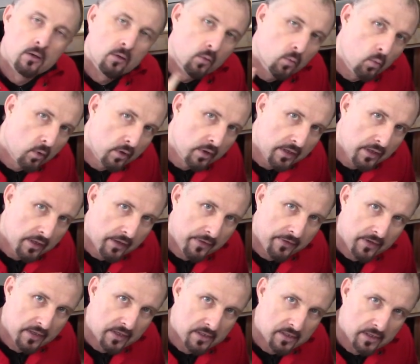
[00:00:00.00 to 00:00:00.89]
One of the
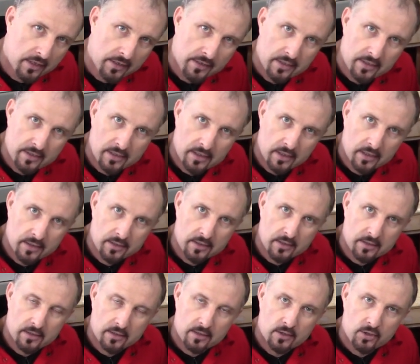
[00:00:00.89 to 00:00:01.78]
things I
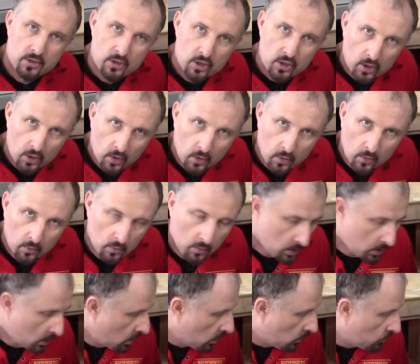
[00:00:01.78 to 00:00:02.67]
decided to do
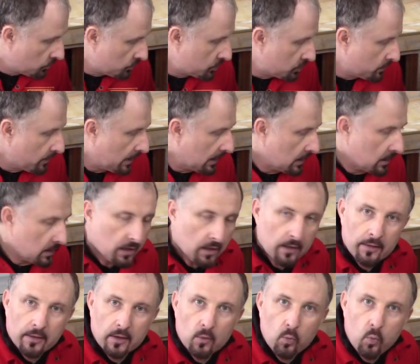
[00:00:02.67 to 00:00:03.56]
was to
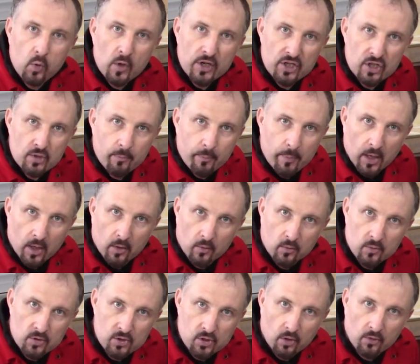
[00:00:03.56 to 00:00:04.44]
make the
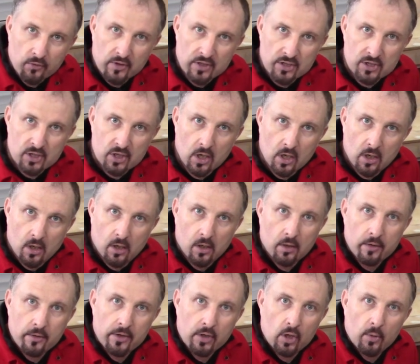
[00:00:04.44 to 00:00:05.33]
wishbones on this
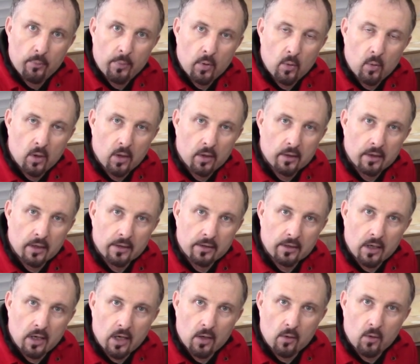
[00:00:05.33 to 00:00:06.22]
car, the upper one and
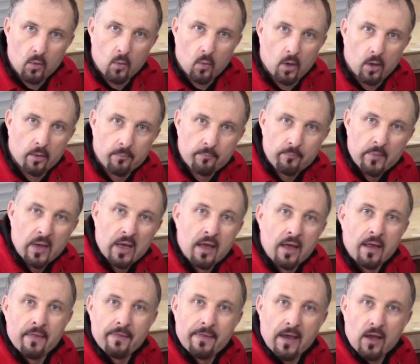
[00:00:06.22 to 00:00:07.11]
the lower one,
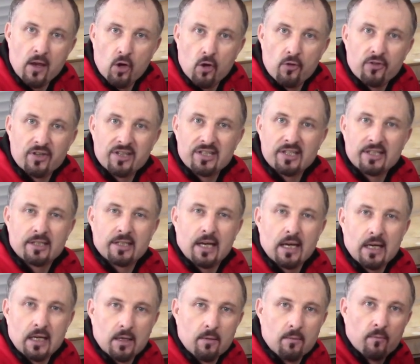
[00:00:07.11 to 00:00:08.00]
they are the
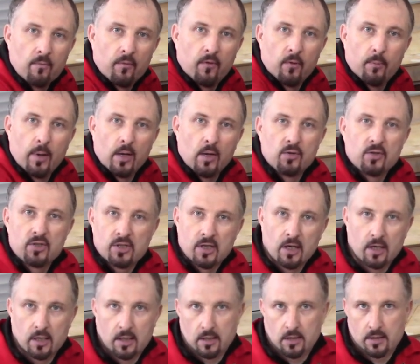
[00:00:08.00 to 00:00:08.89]
same for both
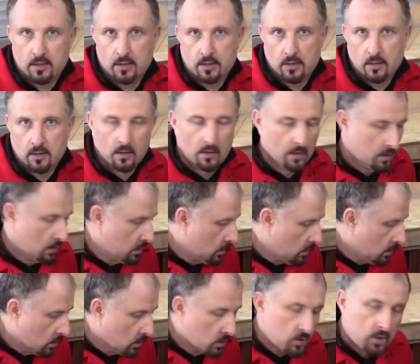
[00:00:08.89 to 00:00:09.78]
sides.
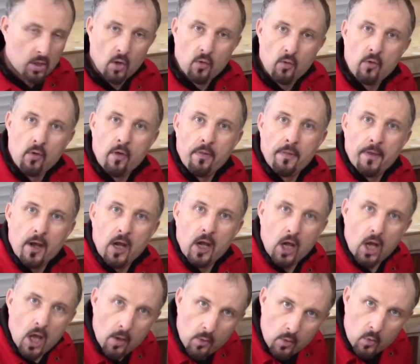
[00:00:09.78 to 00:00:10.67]
So the
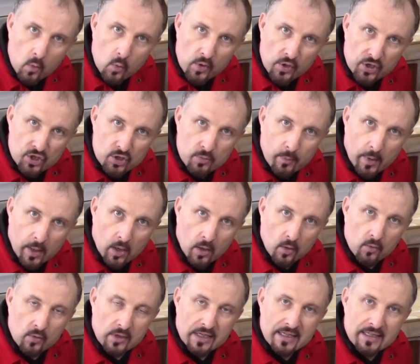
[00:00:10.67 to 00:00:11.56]
lower
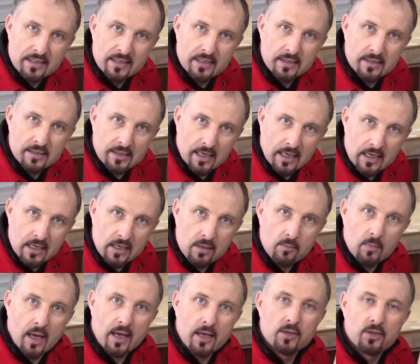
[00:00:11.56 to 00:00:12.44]
wishbone is the
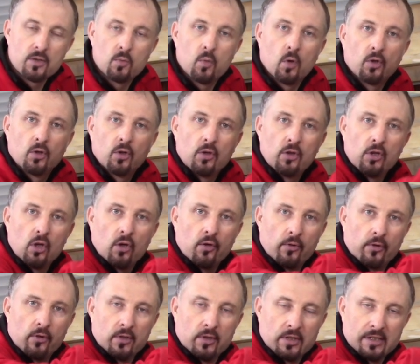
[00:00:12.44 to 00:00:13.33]
same as the one on the
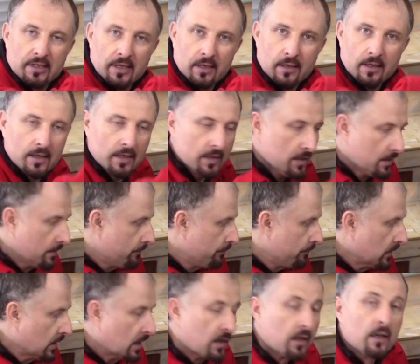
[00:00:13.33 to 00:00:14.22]
other side,
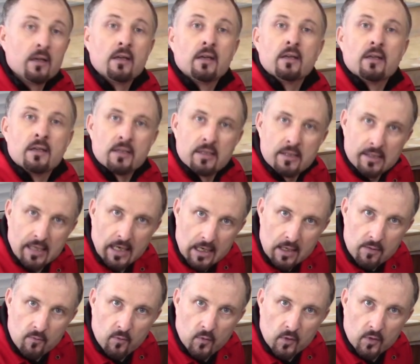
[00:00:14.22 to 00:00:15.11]

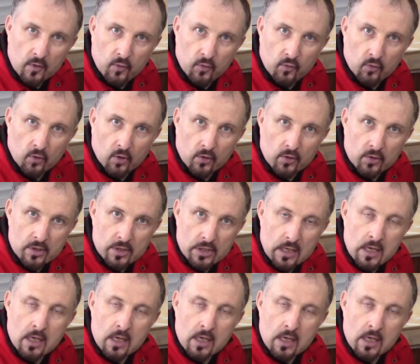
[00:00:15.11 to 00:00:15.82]
same for the front.